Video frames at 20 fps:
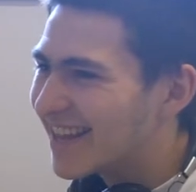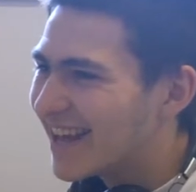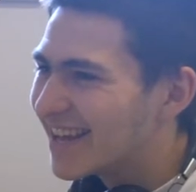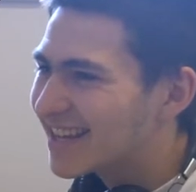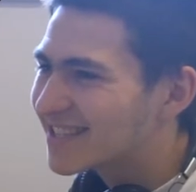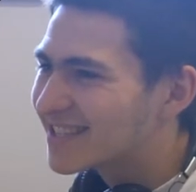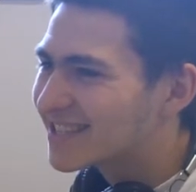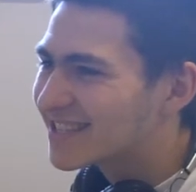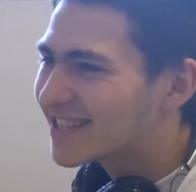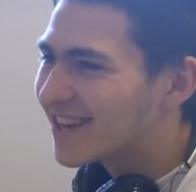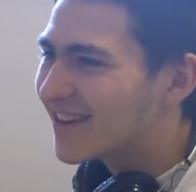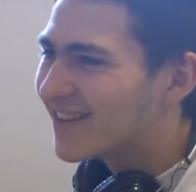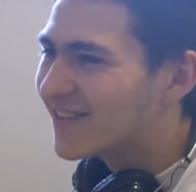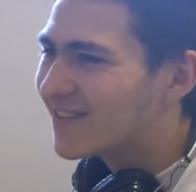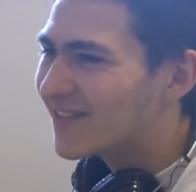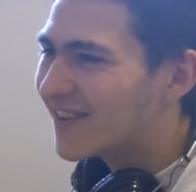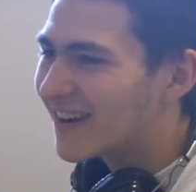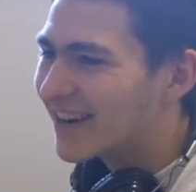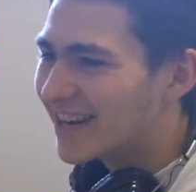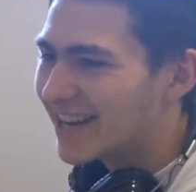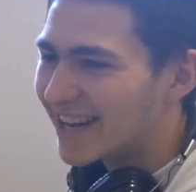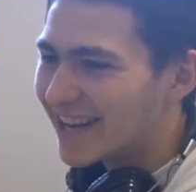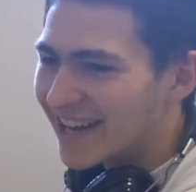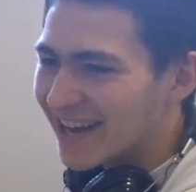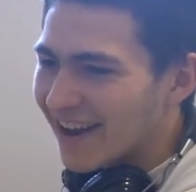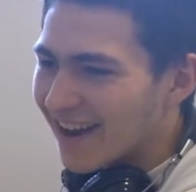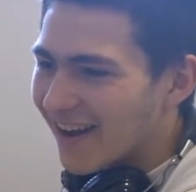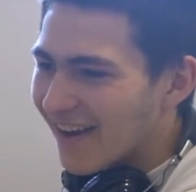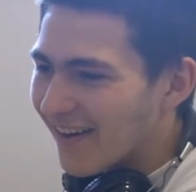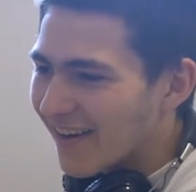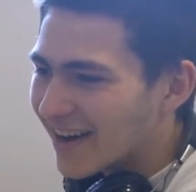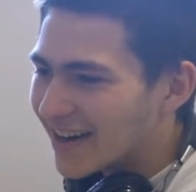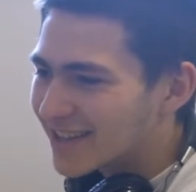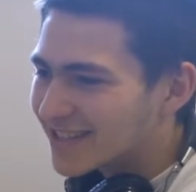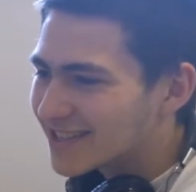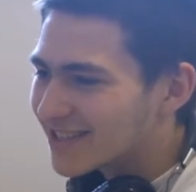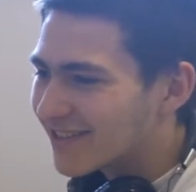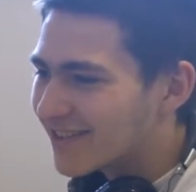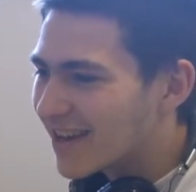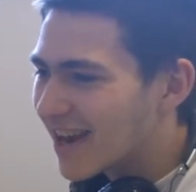That's so funny. All
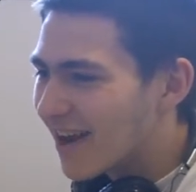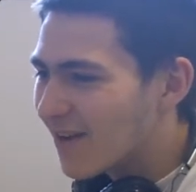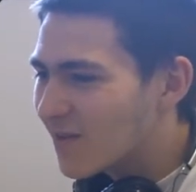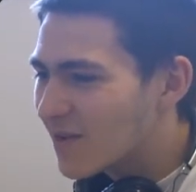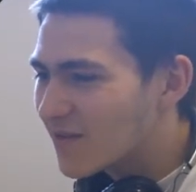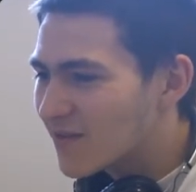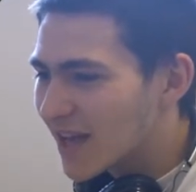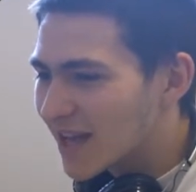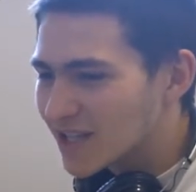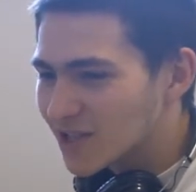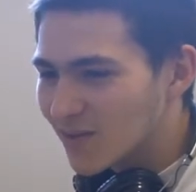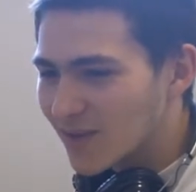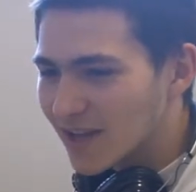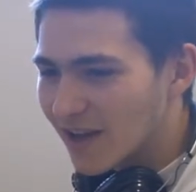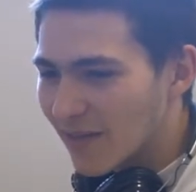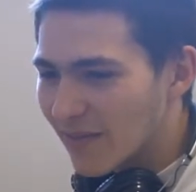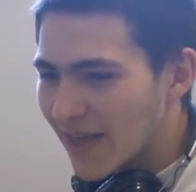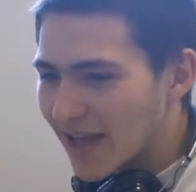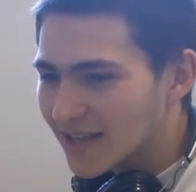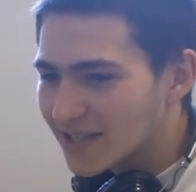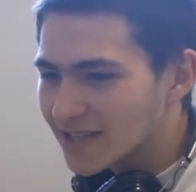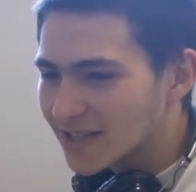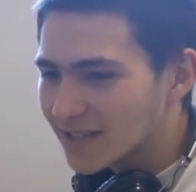right, so now we've actually got that